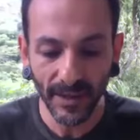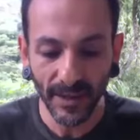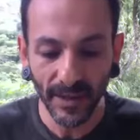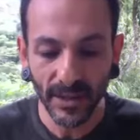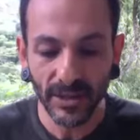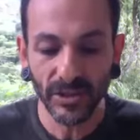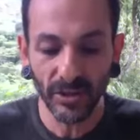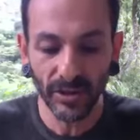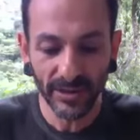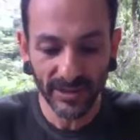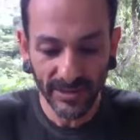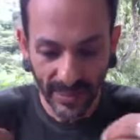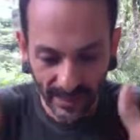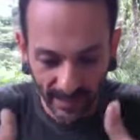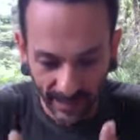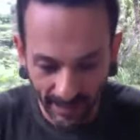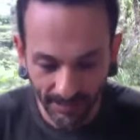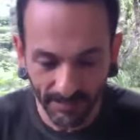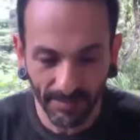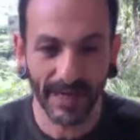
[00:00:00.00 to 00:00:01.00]
So it's like,
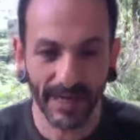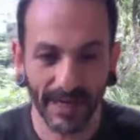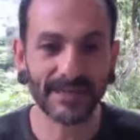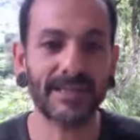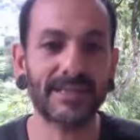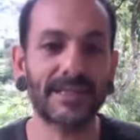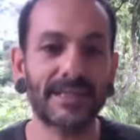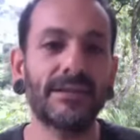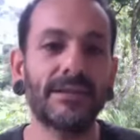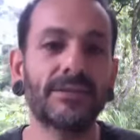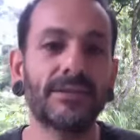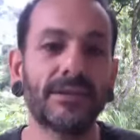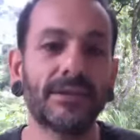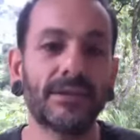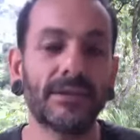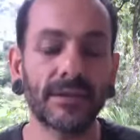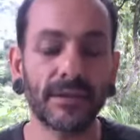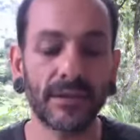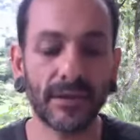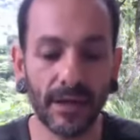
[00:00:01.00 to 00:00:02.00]
come back to
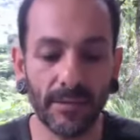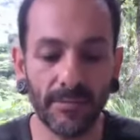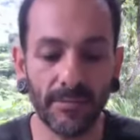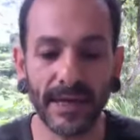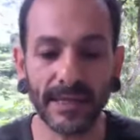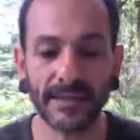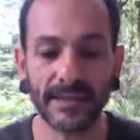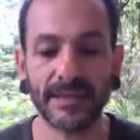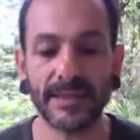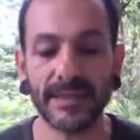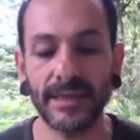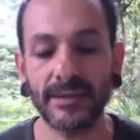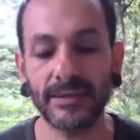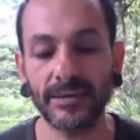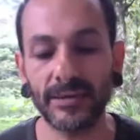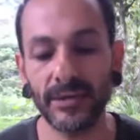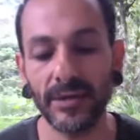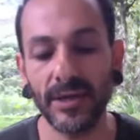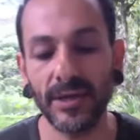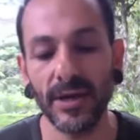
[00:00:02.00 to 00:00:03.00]
center, come back to
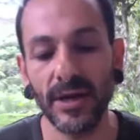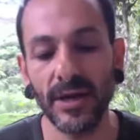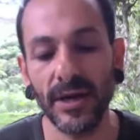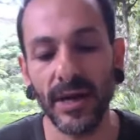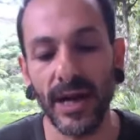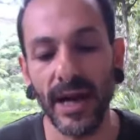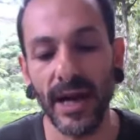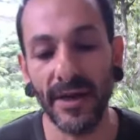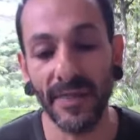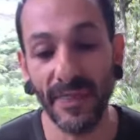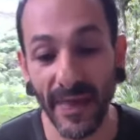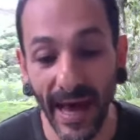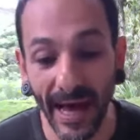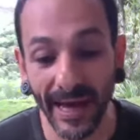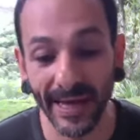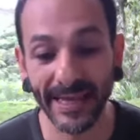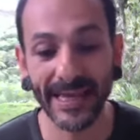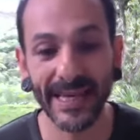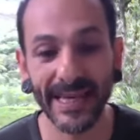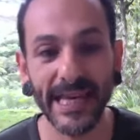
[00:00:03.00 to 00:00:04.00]
center. And
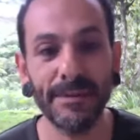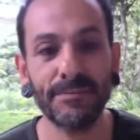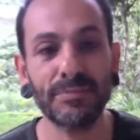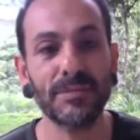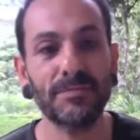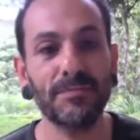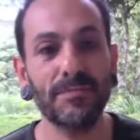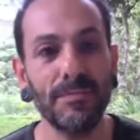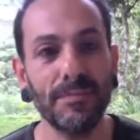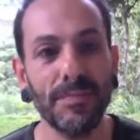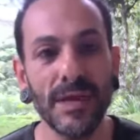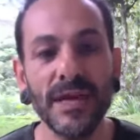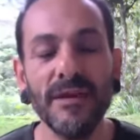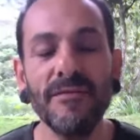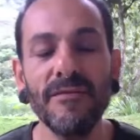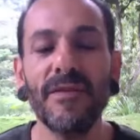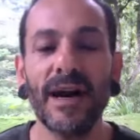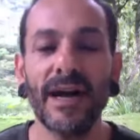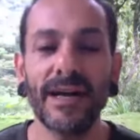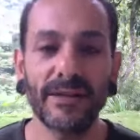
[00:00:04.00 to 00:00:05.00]
that keeps me
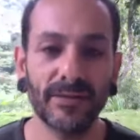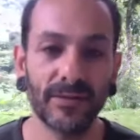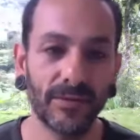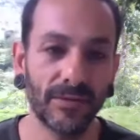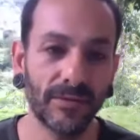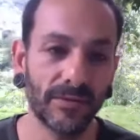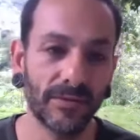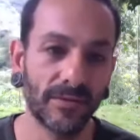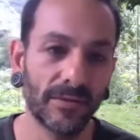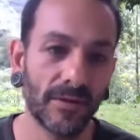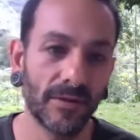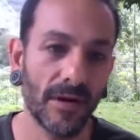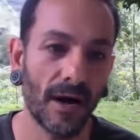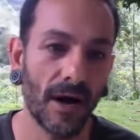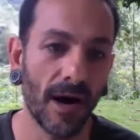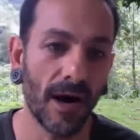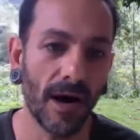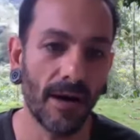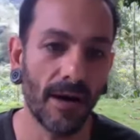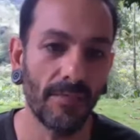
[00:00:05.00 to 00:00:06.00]
vital.
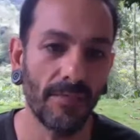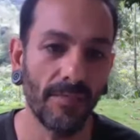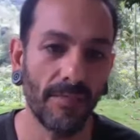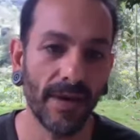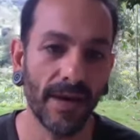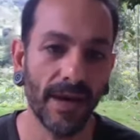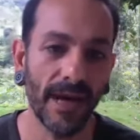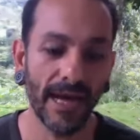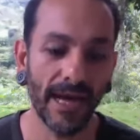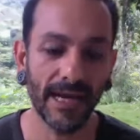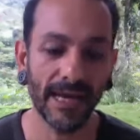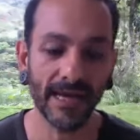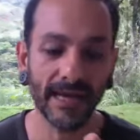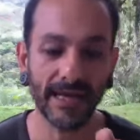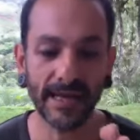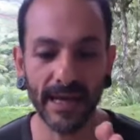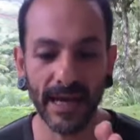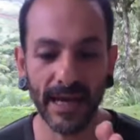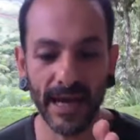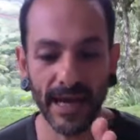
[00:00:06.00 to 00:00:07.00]
And
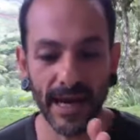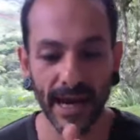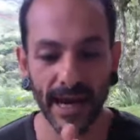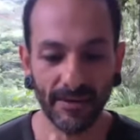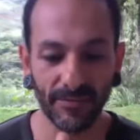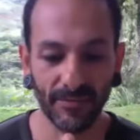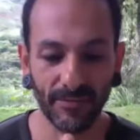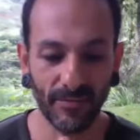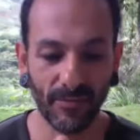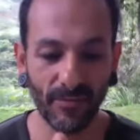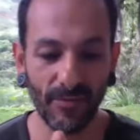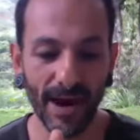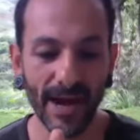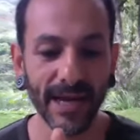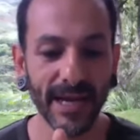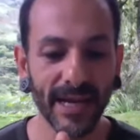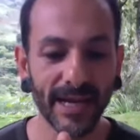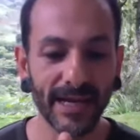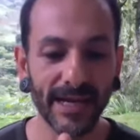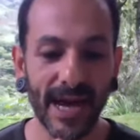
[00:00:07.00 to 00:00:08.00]
I
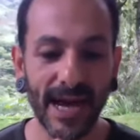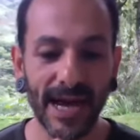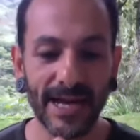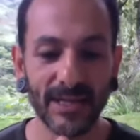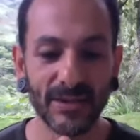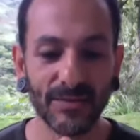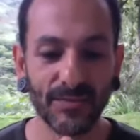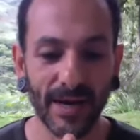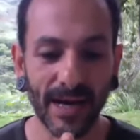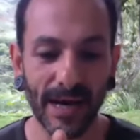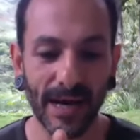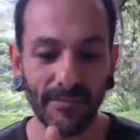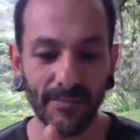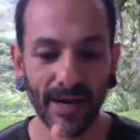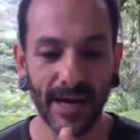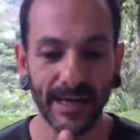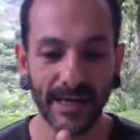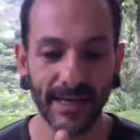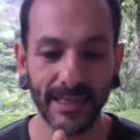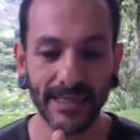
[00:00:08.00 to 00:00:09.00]
recognize when I'm
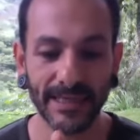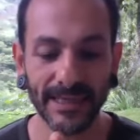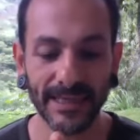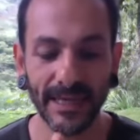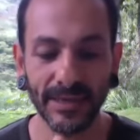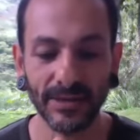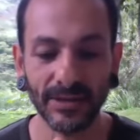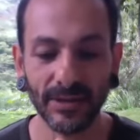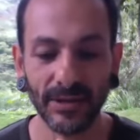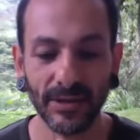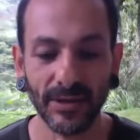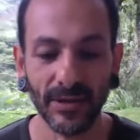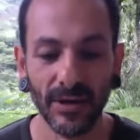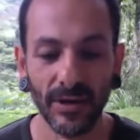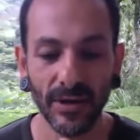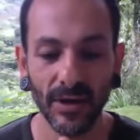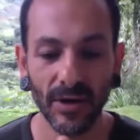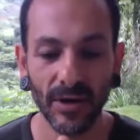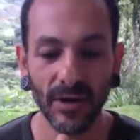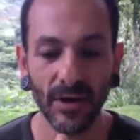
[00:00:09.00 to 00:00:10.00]
not in center,
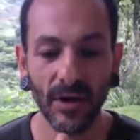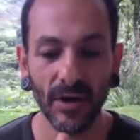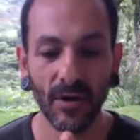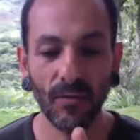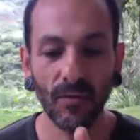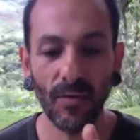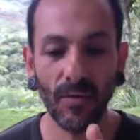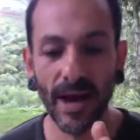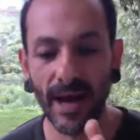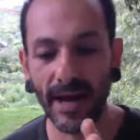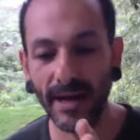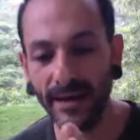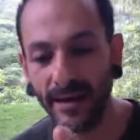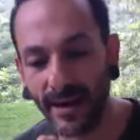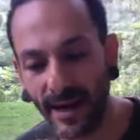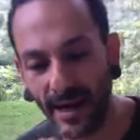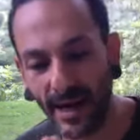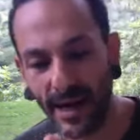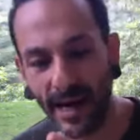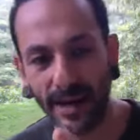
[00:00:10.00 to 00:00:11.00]
when
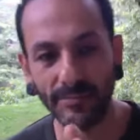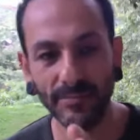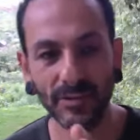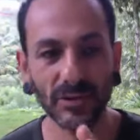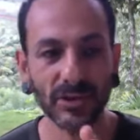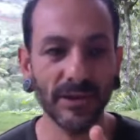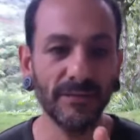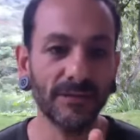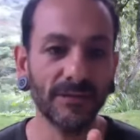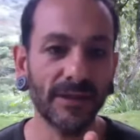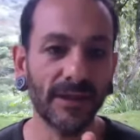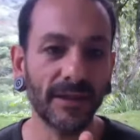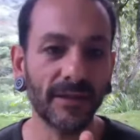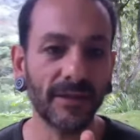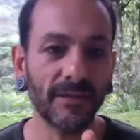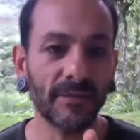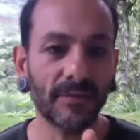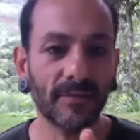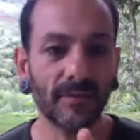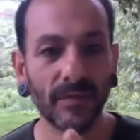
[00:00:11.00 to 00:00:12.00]
I'm shifting,
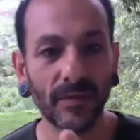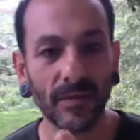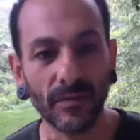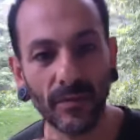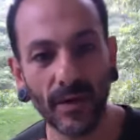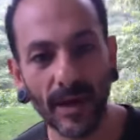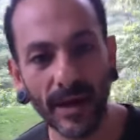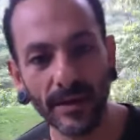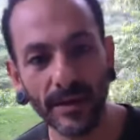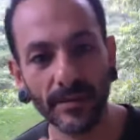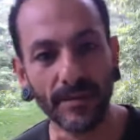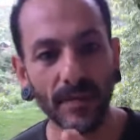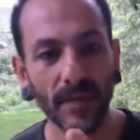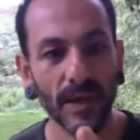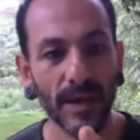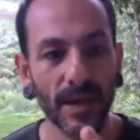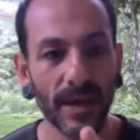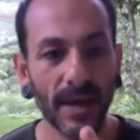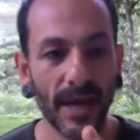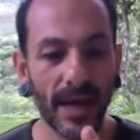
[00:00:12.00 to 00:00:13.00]
right?
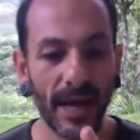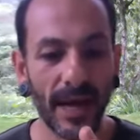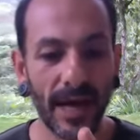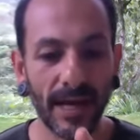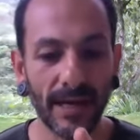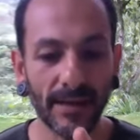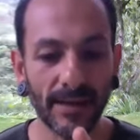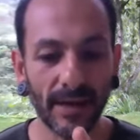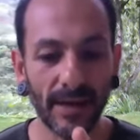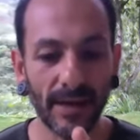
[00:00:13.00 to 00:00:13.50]
And